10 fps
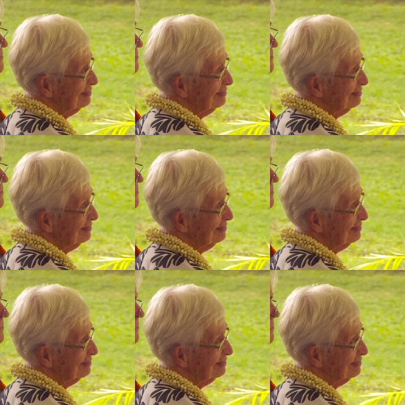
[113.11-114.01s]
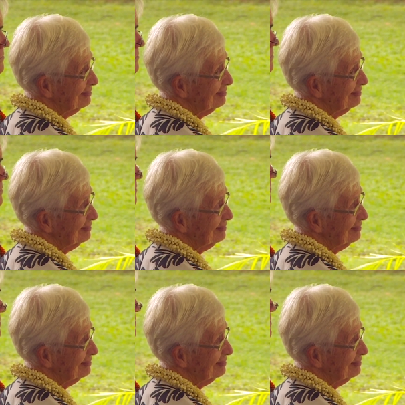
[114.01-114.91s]
social justice and
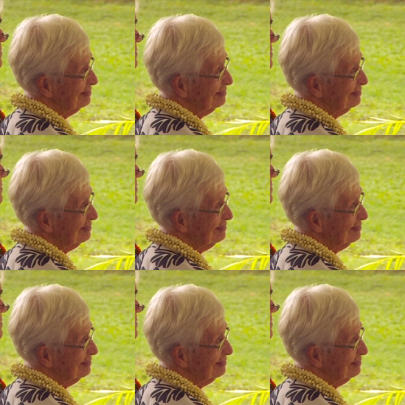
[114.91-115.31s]
education runs